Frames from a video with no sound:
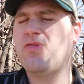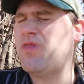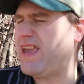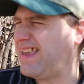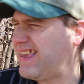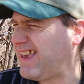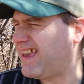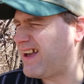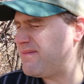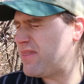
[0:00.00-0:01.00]

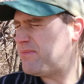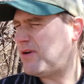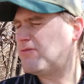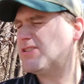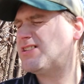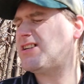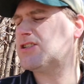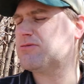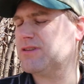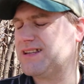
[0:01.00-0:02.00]
thinking, I mean, the book was
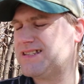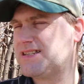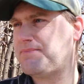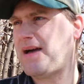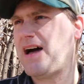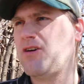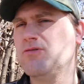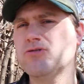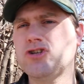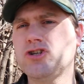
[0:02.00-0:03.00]
just released
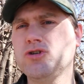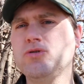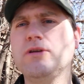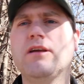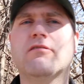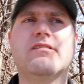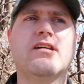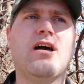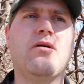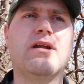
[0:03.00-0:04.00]
about two years
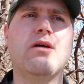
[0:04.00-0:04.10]
ago,